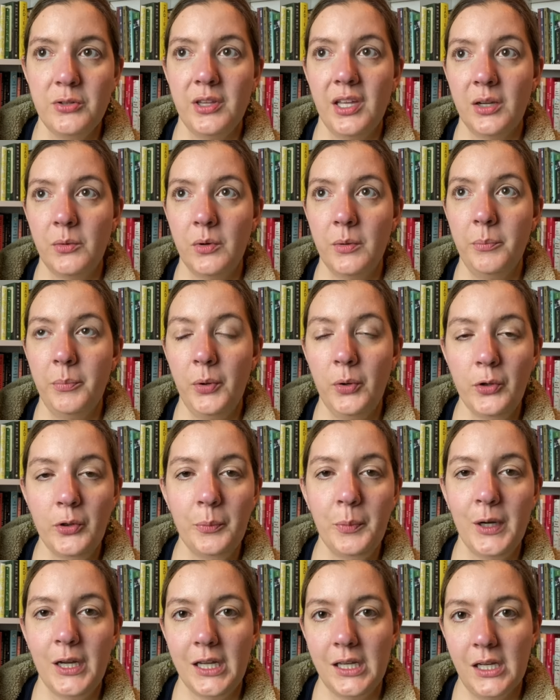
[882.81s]
Like, we're both
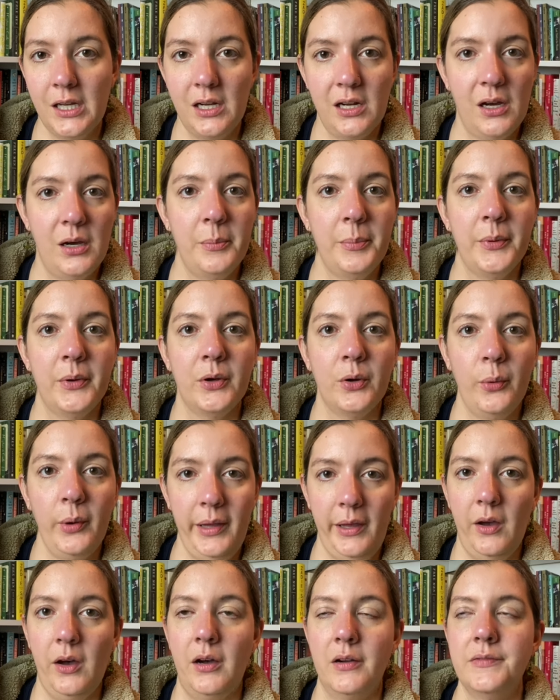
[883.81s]
bringing it up
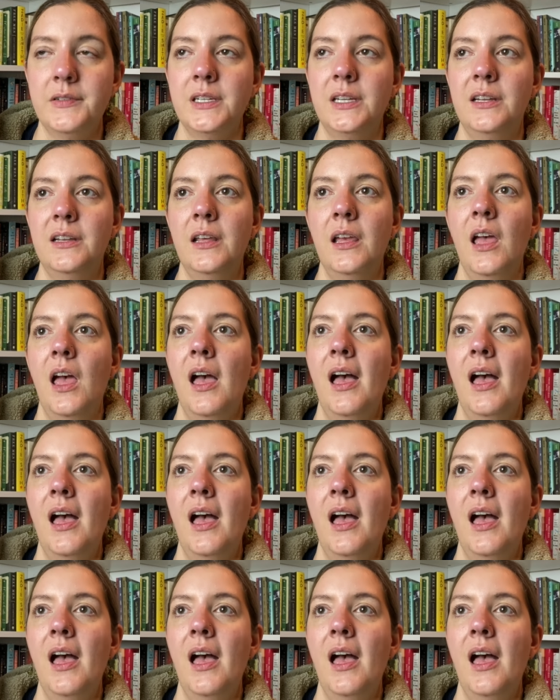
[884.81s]
quite often.